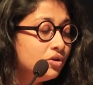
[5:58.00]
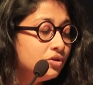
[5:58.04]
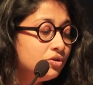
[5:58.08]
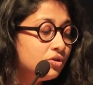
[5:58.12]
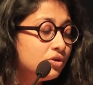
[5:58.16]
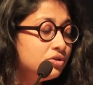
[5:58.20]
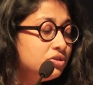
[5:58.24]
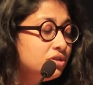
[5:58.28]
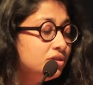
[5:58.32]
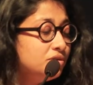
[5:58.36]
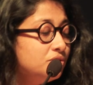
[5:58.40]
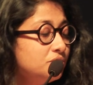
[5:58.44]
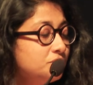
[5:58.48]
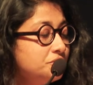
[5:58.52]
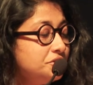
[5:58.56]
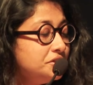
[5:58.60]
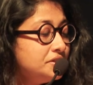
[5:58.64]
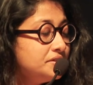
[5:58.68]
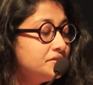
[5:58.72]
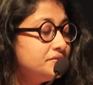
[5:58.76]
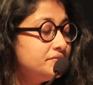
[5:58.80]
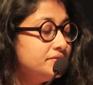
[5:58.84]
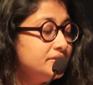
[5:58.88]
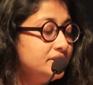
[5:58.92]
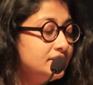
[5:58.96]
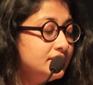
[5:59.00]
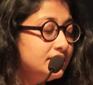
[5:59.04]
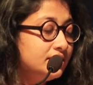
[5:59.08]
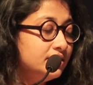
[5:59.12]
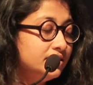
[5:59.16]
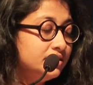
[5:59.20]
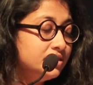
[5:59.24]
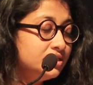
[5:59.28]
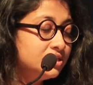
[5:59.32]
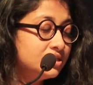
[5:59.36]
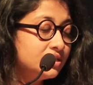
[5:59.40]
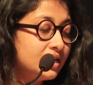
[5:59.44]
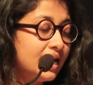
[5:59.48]
Dr. Ghosh's
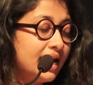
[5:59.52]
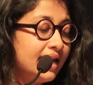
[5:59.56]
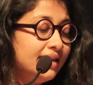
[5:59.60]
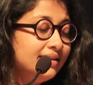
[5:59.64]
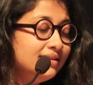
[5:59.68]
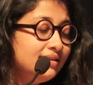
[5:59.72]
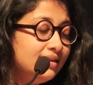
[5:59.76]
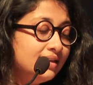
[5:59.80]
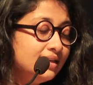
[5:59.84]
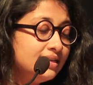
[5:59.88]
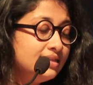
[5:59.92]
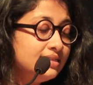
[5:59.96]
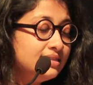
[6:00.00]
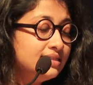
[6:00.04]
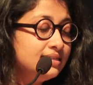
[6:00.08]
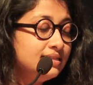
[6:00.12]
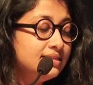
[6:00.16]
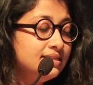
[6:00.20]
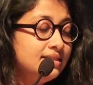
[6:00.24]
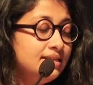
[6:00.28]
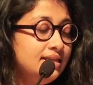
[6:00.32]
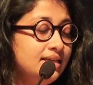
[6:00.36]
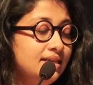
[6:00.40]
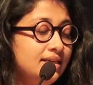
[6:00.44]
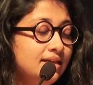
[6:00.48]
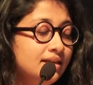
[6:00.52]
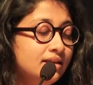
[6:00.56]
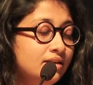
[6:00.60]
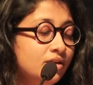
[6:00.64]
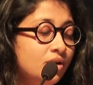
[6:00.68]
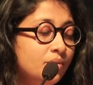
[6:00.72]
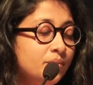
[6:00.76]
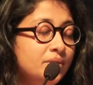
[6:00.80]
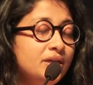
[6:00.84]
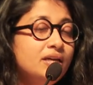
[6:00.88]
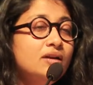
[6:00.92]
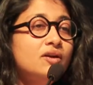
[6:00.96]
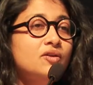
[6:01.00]
research analyzes the
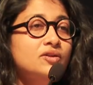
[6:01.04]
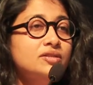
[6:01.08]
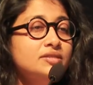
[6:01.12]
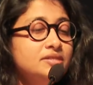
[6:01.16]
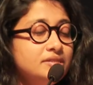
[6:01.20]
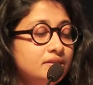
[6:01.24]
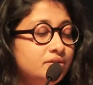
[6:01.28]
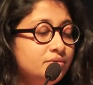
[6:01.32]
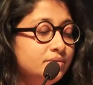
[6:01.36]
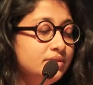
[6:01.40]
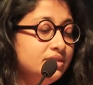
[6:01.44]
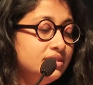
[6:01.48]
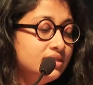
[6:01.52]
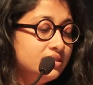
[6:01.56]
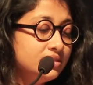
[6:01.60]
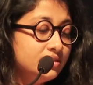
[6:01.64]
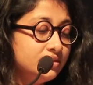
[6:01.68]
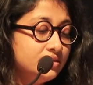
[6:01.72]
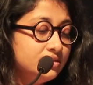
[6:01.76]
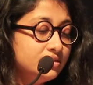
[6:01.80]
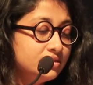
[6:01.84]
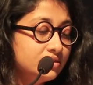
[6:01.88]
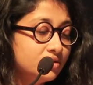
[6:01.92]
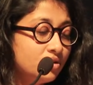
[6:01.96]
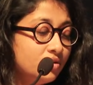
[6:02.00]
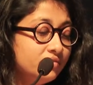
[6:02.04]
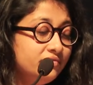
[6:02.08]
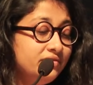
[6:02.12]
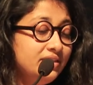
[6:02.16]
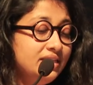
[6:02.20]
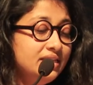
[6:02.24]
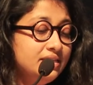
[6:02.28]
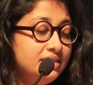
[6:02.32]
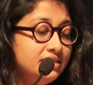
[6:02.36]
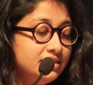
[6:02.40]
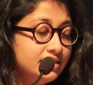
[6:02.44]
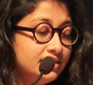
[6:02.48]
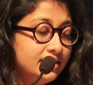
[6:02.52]
economic consequences of the
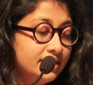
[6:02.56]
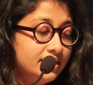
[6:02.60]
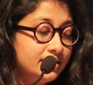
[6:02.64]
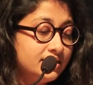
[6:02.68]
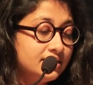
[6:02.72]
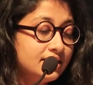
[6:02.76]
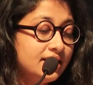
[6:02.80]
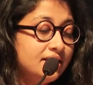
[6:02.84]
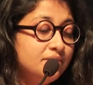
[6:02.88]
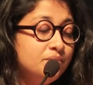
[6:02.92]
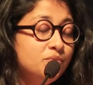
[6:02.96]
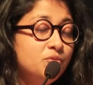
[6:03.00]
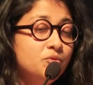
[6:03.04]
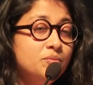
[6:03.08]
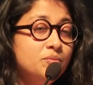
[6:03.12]
internet and